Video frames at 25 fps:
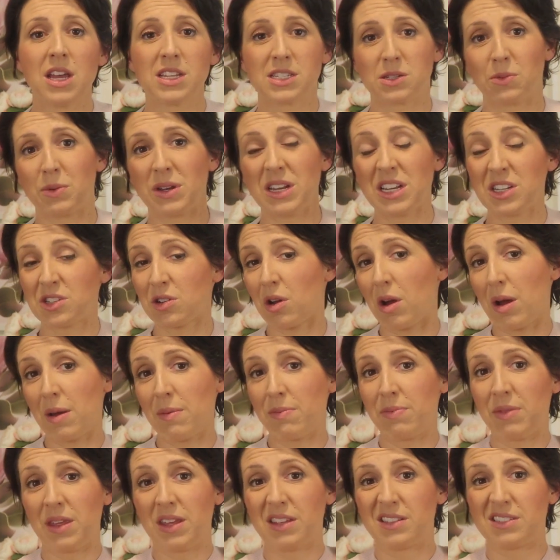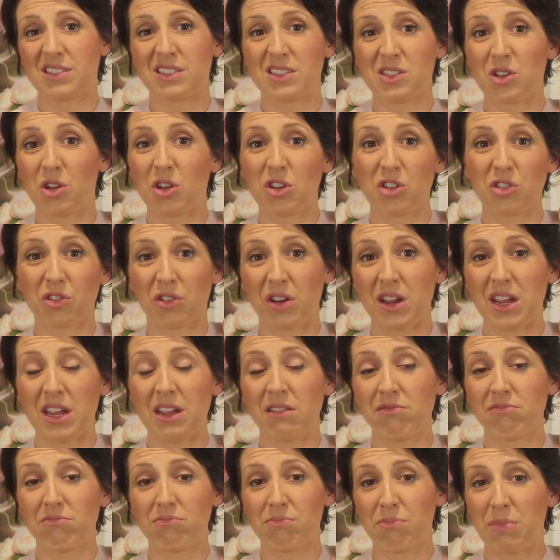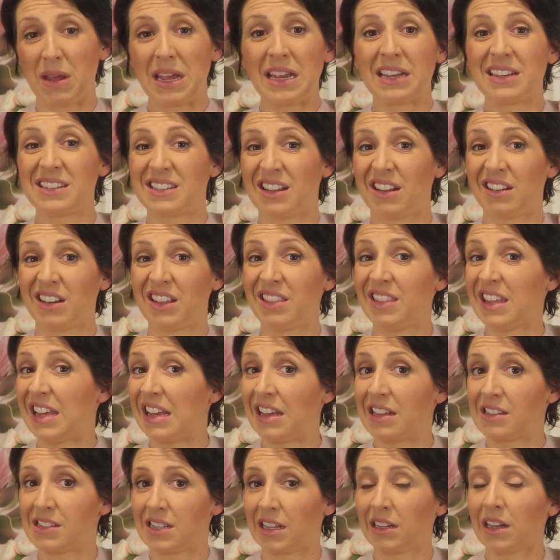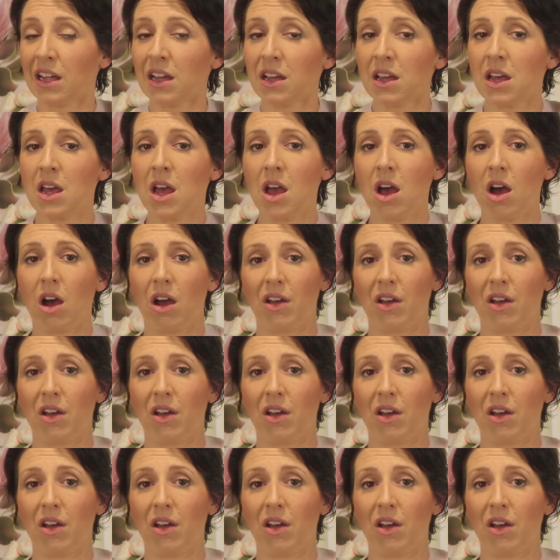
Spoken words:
So anytime there's surgery being done in the axilla,